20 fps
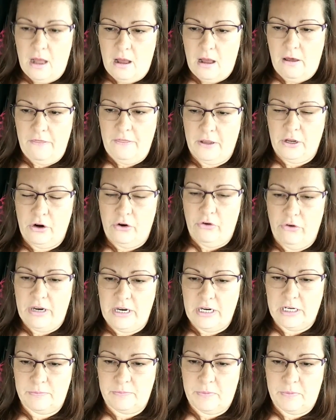on the
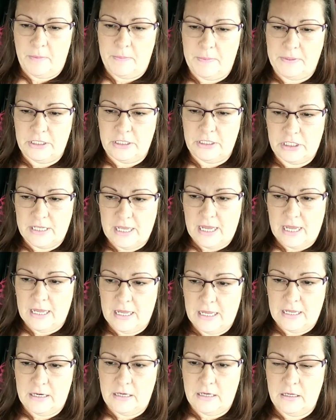greenish purplish
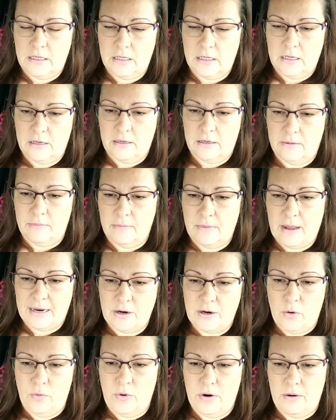side. I
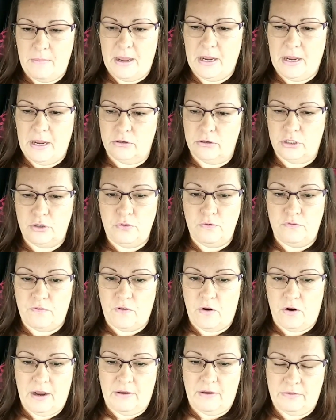don't want to make her too
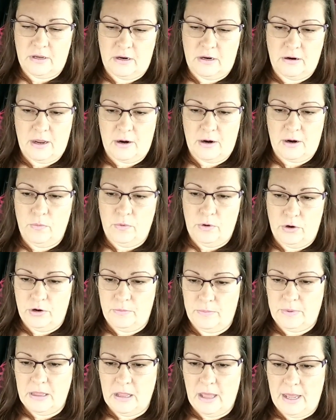far out there. I don't want her to
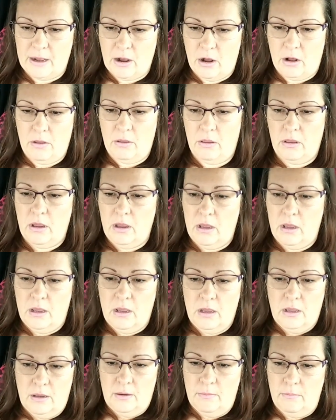be like all
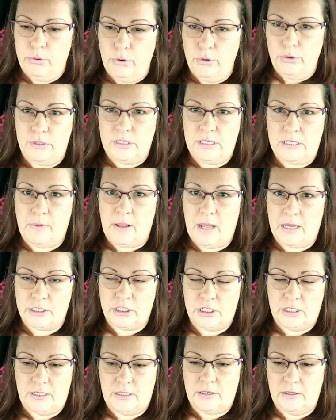bruisey,
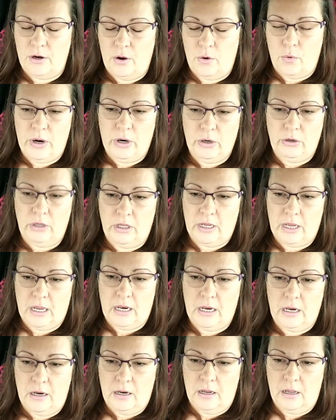splotchy, weird
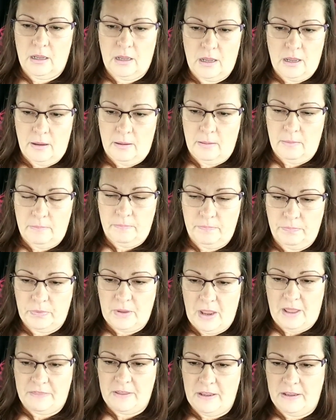looking.
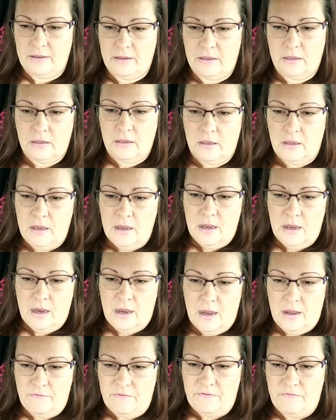I think
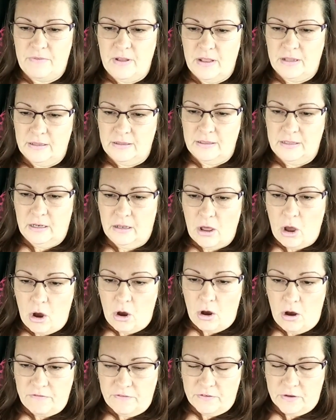a little
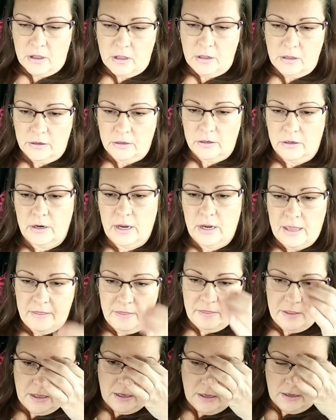off color,
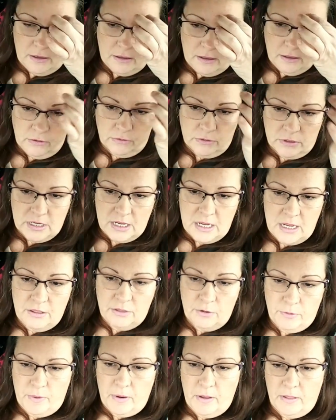and then the little
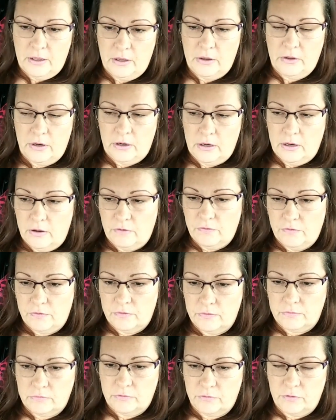teeth are probably good enough
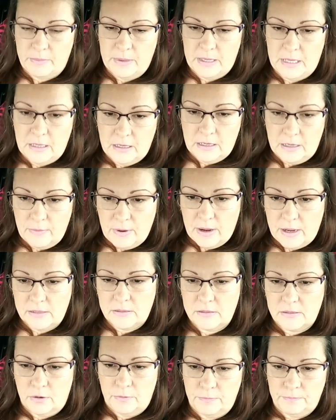for me anyway.
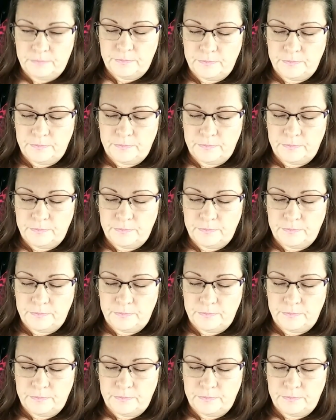So